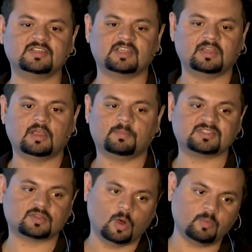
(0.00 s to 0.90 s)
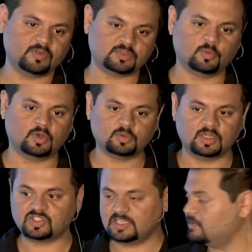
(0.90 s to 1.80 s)
setting up a scope, what you want to
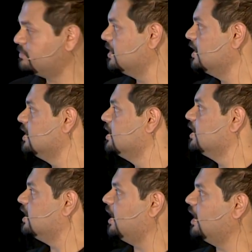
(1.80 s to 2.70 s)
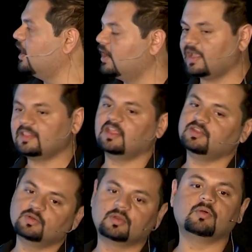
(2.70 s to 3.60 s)
achieve. And
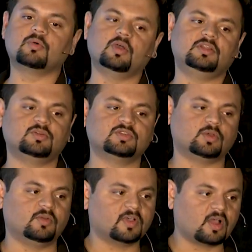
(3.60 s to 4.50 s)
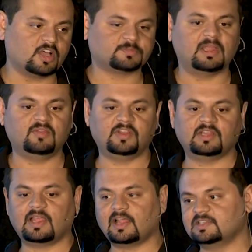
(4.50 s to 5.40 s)
then you go into a sort of a cost-benefit
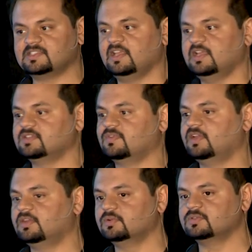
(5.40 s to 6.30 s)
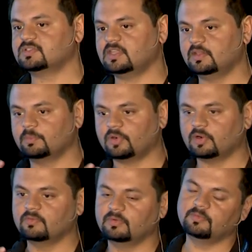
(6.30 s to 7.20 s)
analysis where you see
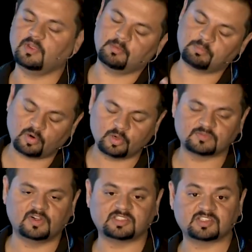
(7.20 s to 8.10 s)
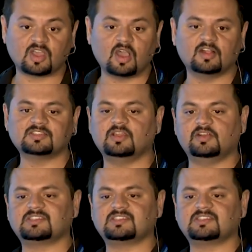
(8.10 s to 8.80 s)
where pros versus cons, the